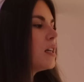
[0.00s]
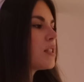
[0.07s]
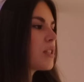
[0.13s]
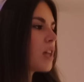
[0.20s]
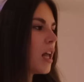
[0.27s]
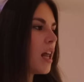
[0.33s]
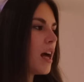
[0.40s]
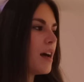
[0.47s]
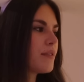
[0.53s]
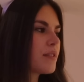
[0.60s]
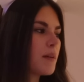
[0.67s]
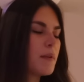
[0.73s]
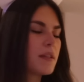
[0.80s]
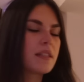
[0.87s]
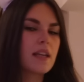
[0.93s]
So like if
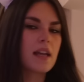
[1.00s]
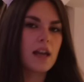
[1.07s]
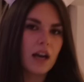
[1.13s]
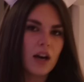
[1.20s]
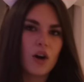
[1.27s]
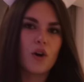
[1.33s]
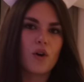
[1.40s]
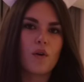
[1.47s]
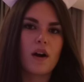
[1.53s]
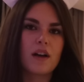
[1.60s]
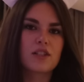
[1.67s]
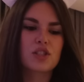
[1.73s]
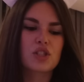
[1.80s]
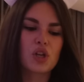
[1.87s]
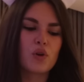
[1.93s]
someone's ill, I
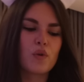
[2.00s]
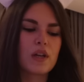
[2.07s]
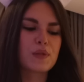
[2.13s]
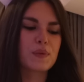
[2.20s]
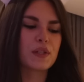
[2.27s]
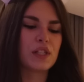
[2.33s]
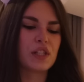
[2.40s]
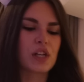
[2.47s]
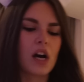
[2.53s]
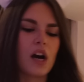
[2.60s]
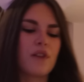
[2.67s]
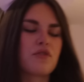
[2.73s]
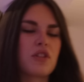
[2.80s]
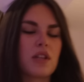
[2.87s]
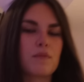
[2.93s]
just always want to look
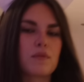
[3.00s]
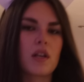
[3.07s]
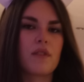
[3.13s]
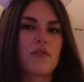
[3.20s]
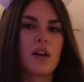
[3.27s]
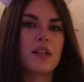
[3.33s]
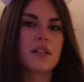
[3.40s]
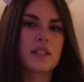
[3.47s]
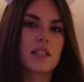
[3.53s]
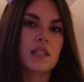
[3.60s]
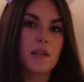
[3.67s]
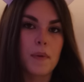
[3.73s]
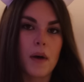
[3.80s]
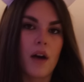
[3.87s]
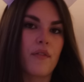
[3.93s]
after them. So I feel like this is the
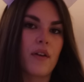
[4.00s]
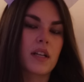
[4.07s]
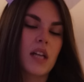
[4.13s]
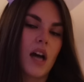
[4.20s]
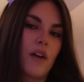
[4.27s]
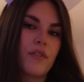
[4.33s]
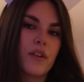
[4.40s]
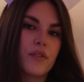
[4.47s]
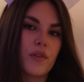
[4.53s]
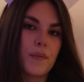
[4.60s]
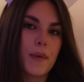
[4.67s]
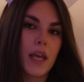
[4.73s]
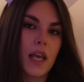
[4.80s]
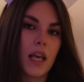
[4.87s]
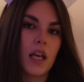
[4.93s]
perfect outfit for
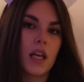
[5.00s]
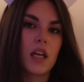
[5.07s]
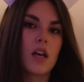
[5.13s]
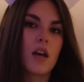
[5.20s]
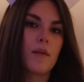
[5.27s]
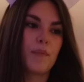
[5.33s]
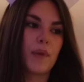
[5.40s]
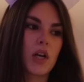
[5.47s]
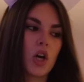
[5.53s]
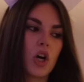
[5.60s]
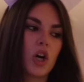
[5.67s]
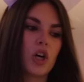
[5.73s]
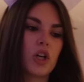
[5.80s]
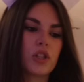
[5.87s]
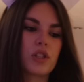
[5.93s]
me
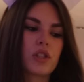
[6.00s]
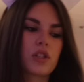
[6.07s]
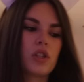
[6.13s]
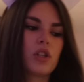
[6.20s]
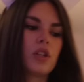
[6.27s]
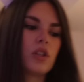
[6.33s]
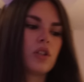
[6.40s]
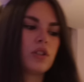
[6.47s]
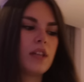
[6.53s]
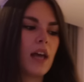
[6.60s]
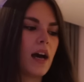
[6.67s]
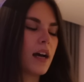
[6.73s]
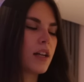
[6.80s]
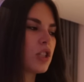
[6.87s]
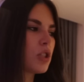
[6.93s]
because
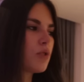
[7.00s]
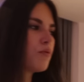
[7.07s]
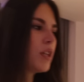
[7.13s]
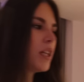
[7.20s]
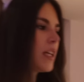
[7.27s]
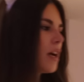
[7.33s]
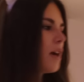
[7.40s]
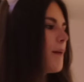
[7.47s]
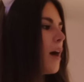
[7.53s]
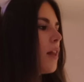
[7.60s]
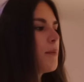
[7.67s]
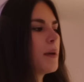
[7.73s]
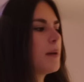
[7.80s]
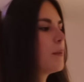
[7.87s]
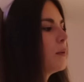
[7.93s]
yeah, I just really care about
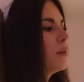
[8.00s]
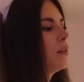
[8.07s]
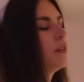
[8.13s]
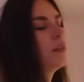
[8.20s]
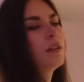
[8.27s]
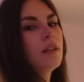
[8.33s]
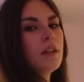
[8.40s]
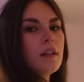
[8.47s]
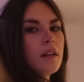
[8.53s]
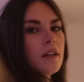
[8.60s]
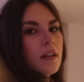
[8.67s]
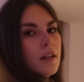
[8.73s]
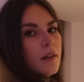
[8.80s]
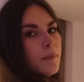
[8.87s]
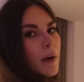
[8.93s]
other people.
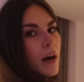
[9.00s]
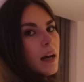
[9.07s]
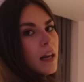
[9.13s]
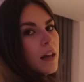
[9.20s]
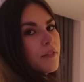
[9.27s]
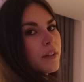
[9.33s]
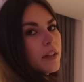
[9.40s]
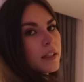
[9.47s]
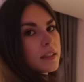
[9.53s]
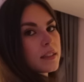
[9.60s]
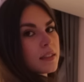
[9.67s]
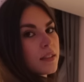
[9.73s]
But I love this.